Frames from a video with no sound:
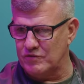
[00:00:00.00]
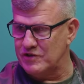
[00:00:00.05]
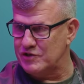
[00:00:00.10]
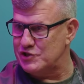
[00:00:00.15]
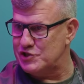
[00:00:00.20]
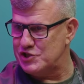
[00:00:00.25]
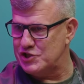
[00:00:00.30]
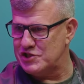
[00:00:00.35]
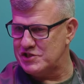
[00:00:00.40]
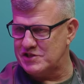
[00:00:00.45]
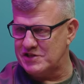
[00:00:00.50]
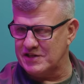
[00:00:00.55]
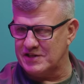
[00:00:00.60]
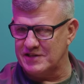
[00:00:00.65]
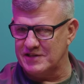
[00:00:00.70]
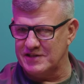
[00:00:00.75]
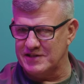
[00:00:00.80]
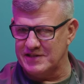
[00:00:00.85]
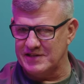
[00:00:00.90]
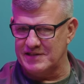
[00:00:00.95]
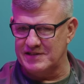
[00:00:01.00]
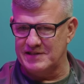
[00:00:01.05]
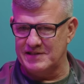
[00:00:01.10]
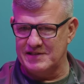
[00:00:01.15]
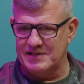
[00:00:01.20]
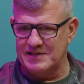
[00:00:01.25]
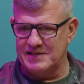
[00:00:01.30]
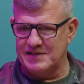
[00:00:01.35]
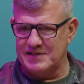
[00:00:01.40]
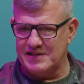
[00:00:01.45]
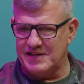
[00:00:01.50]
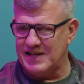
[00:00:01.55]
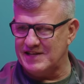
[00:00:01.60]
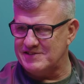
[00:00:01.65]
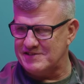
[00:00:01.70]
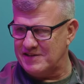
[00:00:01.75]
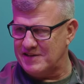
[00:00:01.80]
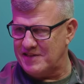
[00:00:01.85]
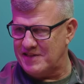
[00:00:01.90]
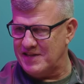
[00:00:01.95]
logistically,
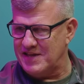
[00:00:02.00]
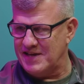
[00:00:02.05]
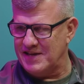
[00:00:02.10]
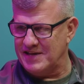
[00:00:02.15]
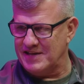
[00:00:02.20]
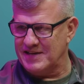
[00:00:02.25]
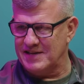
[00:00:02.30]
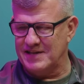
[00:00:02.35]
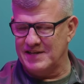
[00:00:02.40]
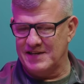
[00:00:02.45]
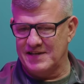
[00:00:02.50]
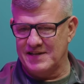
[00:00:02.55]
that's a thing.